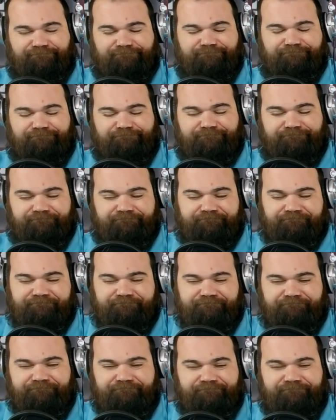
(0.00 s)

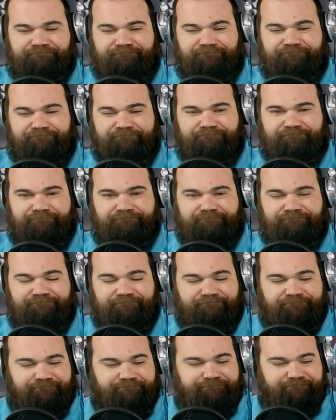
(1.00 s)

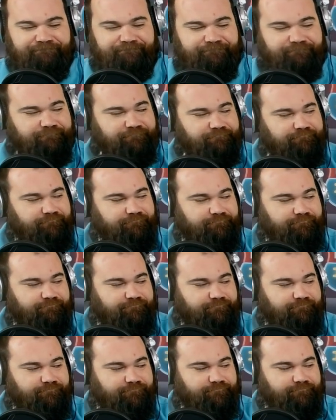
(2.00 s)

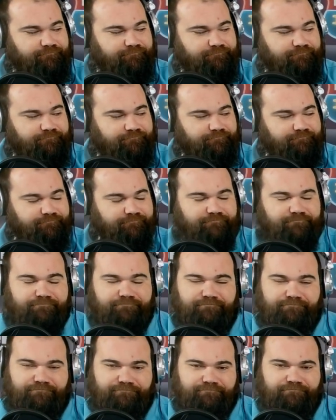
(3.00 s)

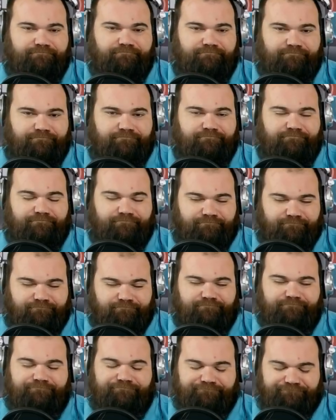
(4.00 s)

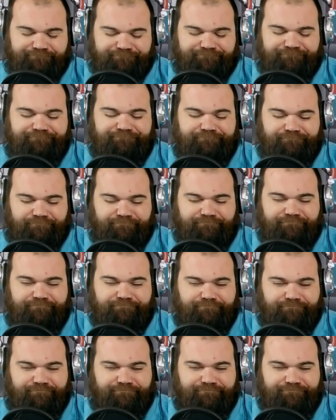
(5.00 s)

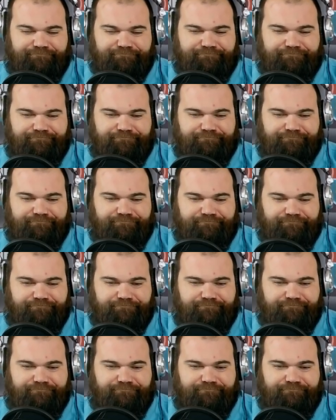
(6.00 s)

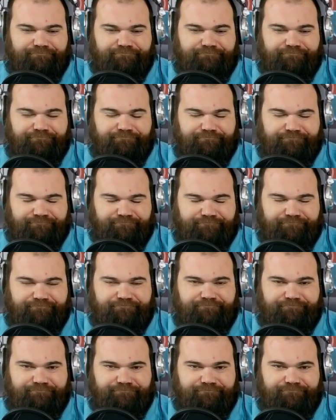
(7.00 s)
(silent)